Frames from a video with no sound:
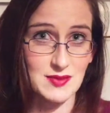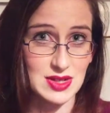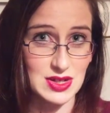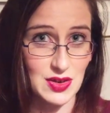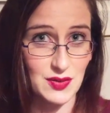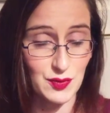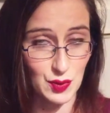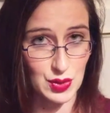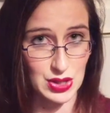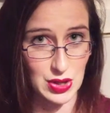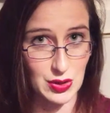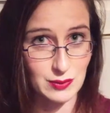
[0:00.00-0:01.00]
video
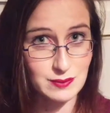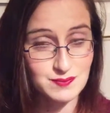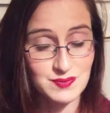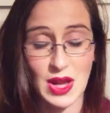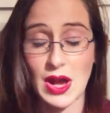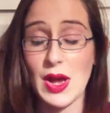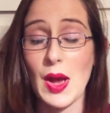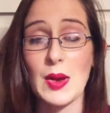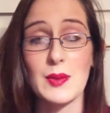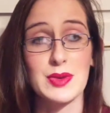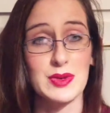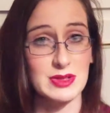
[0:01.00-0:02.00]
for you. I
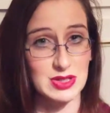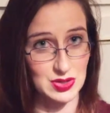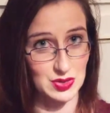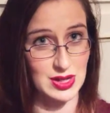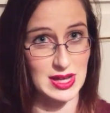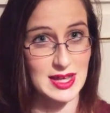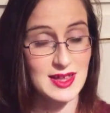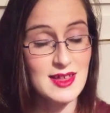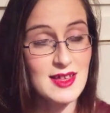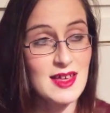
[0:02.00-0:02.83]
hope you enjoy it.